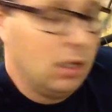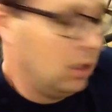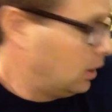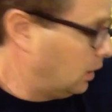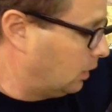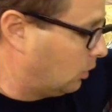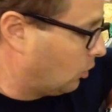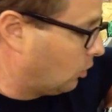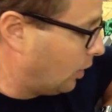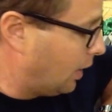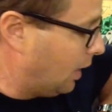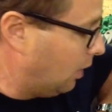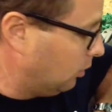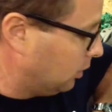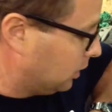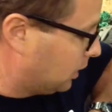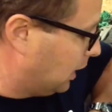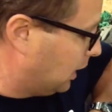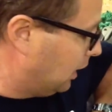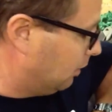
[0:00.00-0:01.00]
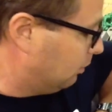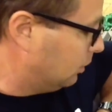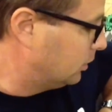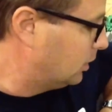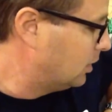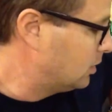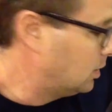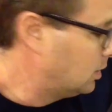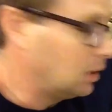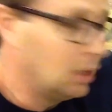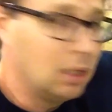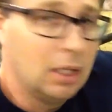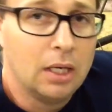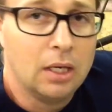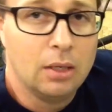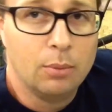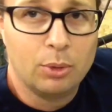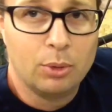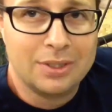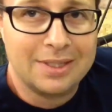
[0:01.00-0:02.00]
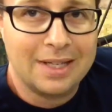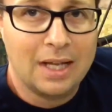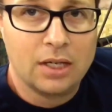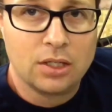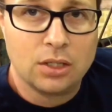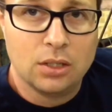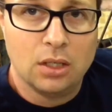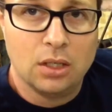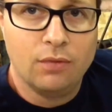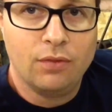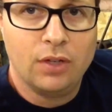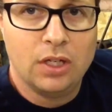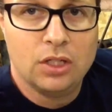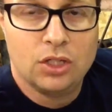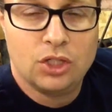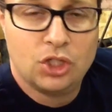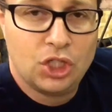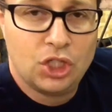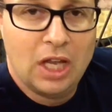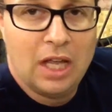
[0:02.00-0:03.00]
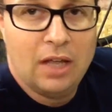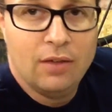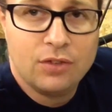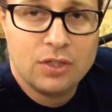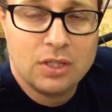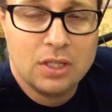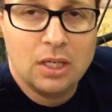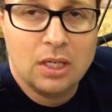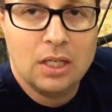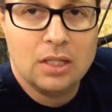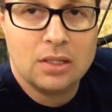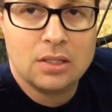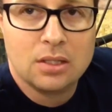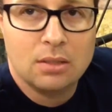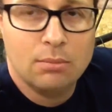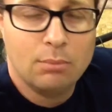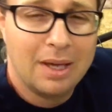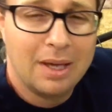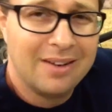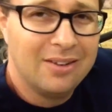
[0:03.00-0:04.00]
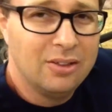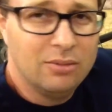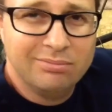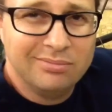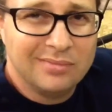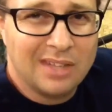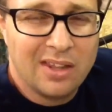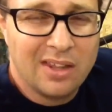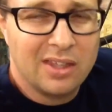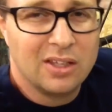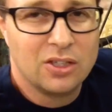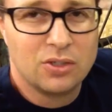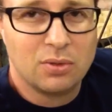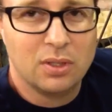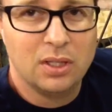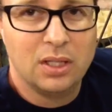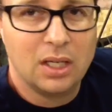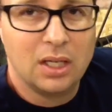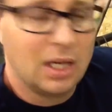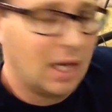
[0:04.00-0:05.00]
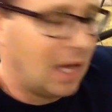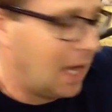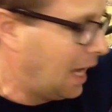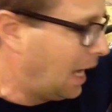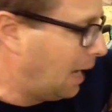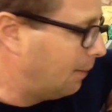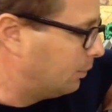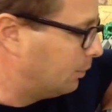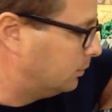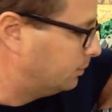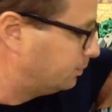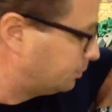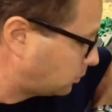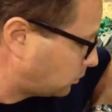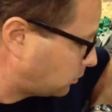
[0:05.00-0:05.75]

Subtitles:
The ground cable doesn't need any protection. If it chafes and hits the metal, nothing's really going to happen.